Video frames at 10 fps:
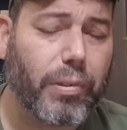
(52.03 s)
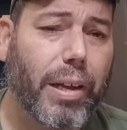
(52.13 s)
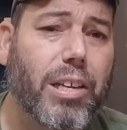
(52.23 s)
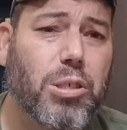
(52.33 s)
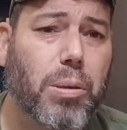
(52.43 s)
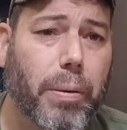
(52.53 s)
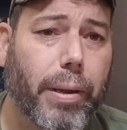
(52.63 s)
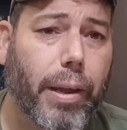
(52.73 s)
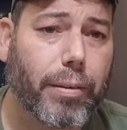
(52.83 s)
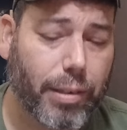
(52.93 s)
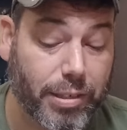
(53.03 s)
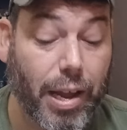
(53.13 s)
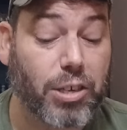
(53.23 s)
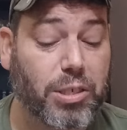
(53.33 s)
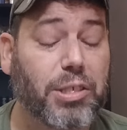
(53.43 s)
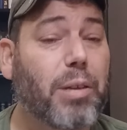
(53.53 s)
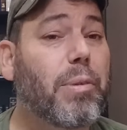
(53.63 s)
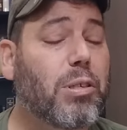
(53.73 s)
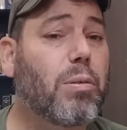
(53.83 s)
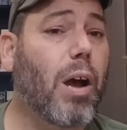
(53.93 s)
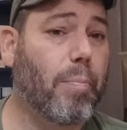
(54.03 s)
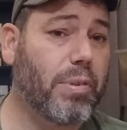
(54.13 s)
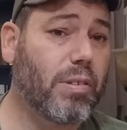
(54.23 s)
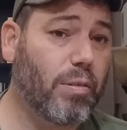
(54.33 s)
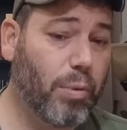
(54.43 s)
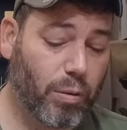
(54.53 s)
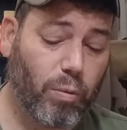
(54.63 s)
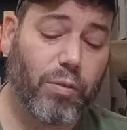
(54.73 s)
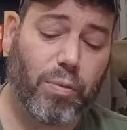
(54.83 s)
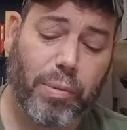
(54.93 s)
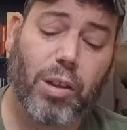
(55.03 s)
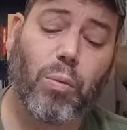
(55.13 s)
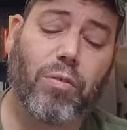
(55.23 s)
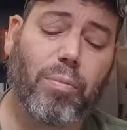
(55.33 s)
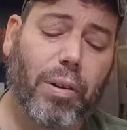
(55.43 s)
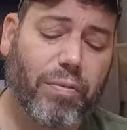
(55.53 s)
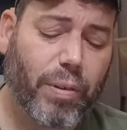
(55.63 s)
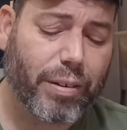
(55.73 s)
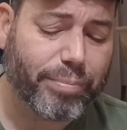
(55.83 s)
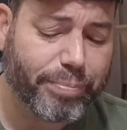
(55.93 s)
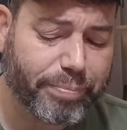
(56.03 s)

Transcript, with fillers: And he sure did. He's actually sent me two copies of the book, one for me and one for my friend.